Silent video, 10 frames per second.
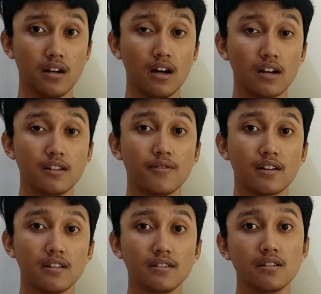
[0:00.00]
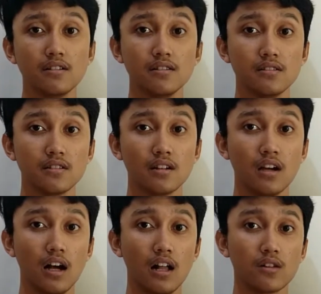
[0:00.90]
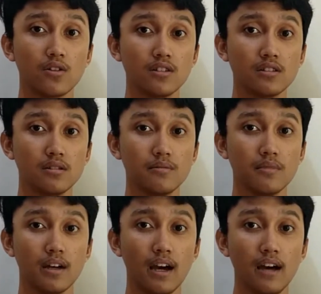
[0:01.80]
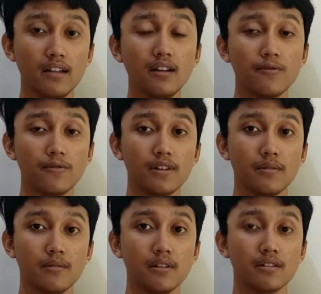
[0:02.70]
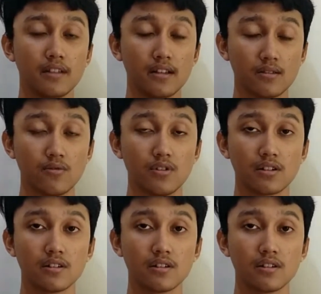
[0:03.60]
artificial intelligence, algorithm, and available network.